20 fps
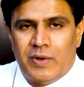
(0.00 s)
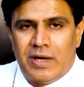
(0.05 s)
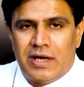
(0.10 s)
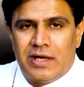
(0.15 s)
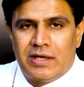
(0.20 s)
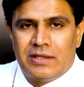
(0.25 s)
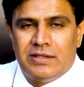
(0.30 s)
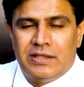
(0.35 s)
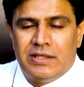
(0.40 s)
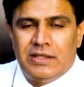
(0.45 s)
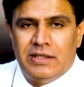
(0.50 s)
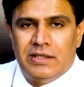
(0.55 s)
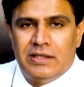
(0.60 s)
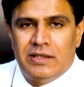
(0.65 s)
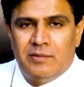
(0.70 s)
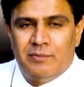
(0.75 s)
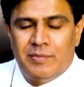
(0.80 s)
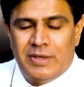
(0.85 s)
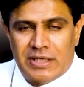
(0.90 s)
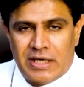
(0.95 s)
where
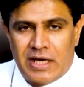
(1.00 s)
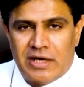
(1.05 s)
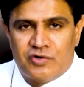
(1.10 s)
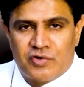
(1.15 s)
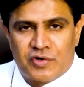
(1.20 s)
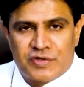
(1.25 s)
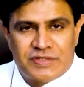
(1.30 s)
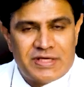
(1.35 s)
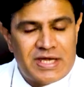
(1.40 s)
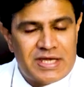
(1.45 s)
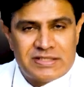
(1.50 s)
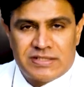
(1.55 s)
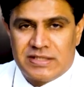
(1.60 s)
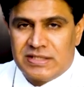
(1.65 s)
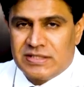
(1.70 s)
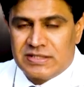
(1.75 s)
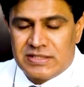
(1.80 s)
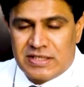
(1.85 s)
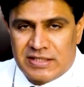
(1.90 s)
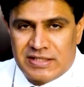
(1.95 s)
the beta-hydroxy
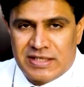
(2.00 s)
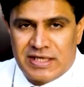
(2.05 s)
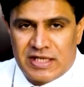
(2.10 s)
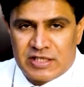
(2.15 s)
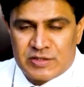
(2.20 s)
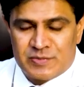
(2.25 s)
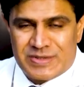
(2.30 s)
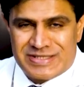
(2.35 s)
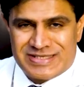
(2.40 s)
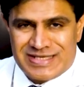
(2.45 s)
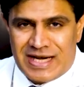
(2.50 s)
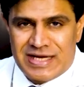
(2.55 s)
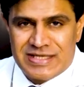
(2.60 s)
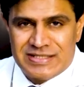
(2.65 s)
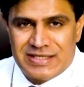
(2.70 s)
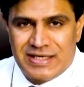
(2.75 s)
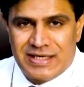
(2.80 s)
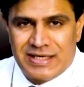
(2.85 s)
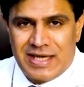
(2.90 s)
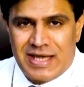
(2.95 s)
acid is nothing else but
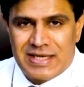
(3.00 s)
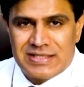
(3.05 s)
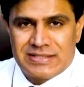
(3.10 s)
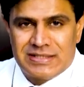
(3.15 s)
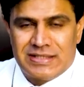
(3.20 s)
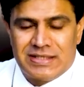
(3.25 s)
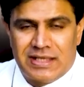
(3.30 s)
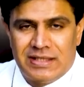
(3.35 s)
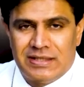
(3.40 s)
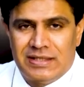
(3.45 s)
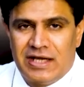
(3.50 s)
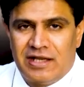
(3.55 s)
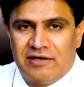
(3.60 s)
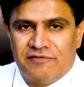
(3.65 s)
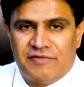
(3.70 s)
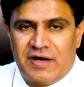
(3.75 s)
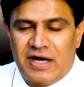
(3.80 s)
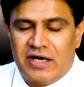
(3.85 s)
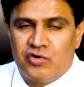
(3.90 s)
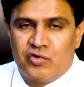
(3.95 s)
salicylic acid and the
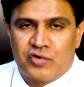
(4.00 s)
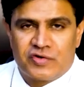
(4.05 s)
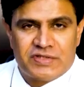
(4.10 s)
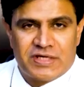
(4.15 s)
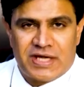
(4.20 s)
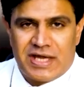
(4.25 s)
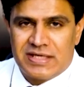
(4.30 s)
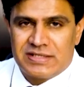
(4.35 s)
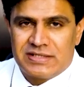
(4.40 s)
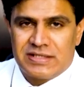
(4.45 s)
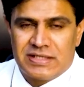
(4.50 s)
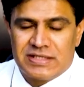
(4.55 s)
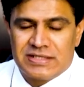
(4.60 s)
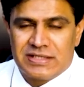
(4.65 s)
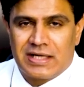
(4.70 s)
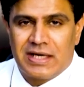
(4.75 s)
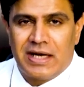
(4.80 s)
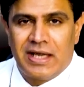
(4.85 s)
alpha-hydroxy acid is